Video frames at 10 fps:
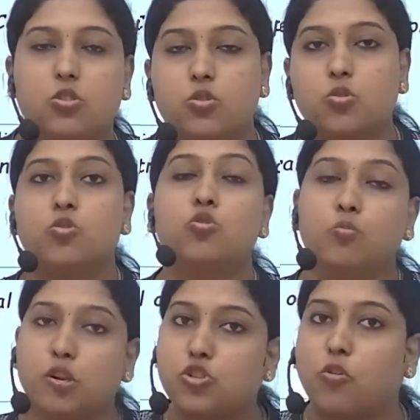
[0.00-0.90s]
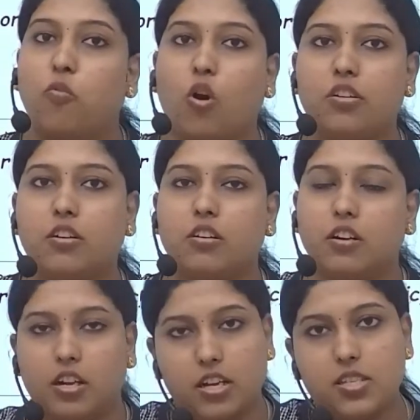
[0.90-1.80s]
so too much of water
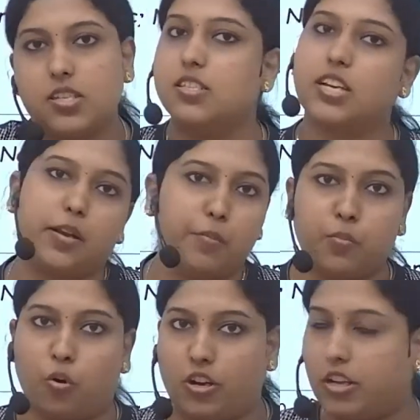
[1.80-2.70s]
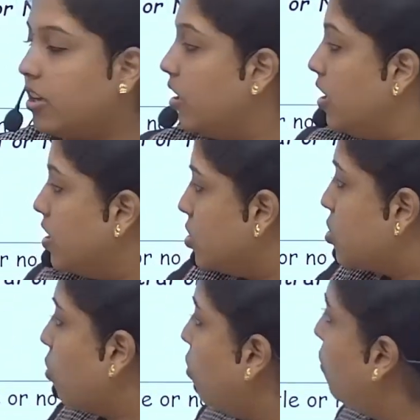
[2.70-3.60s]
is inside my body. So